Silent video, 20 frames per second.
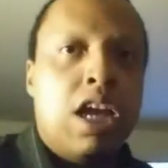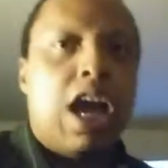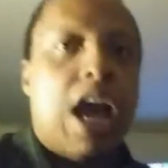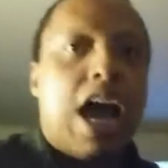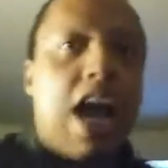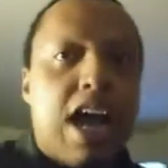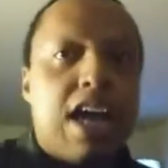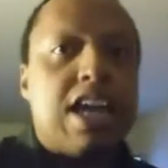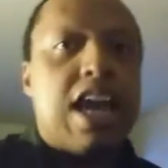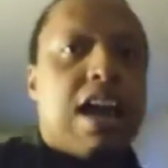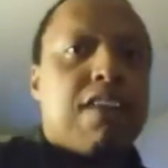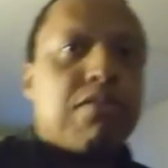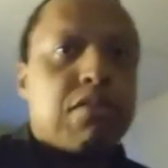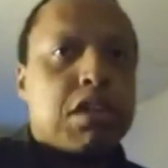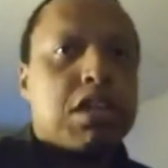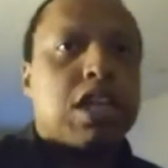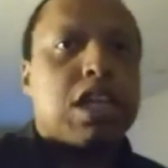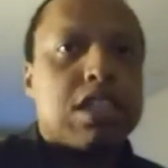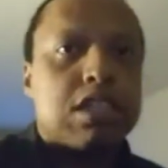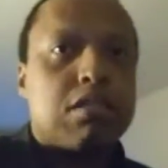High
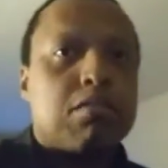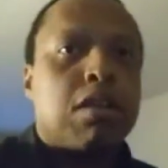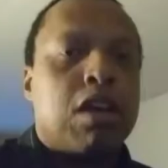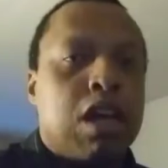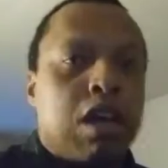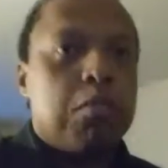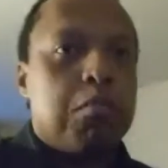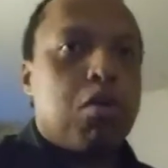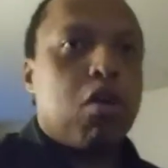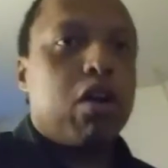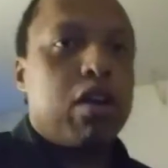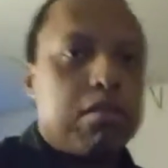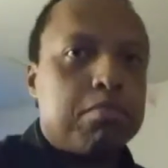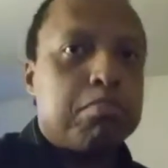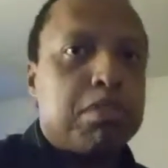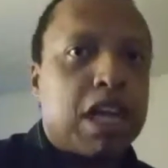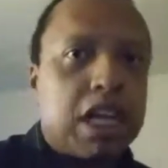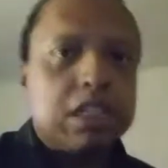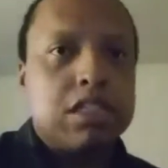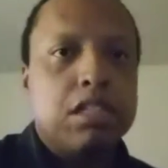heaven is an important
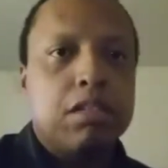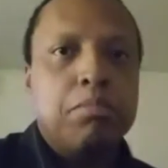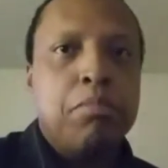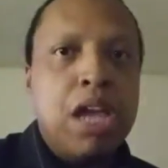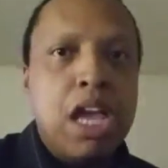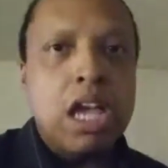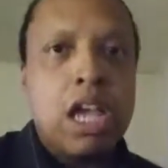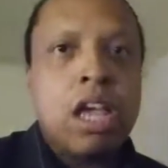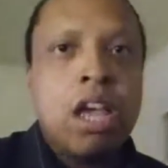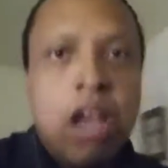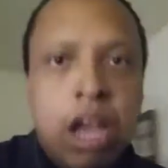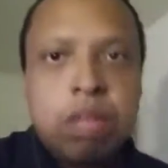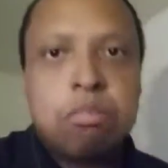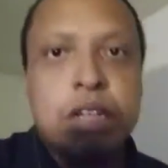place to be,